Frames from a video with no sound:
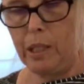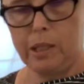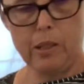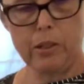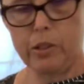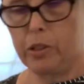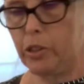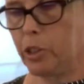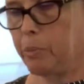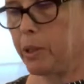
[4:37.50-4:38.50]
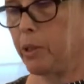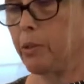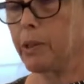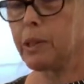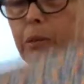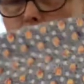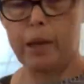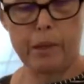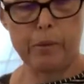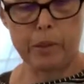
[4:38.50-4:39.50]
there should be no reason why
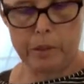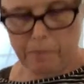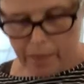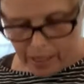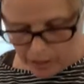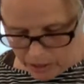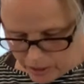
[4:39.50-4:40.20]
it wouldn't match.